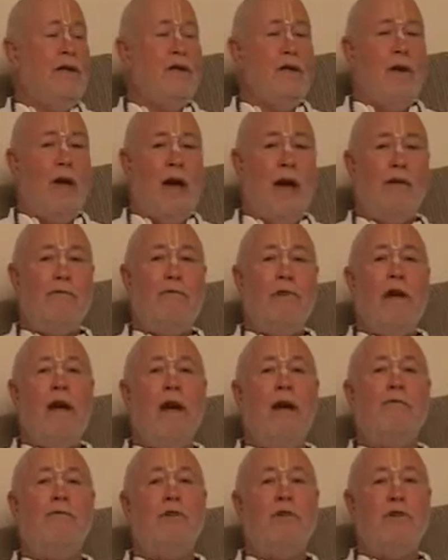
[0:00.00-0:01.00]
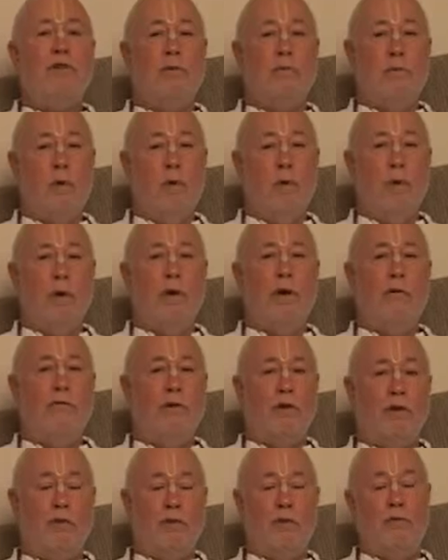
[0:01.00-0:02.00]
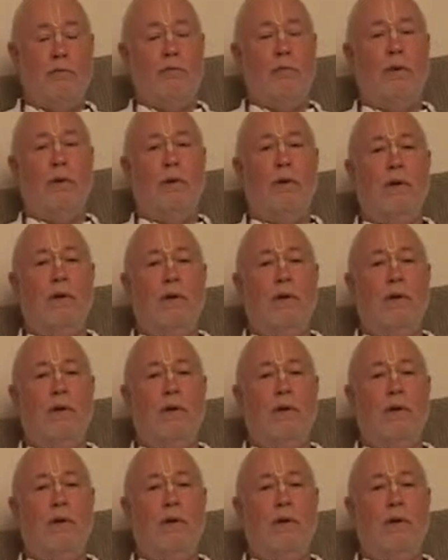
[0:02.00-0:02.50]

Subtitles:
You have to have the support of a group.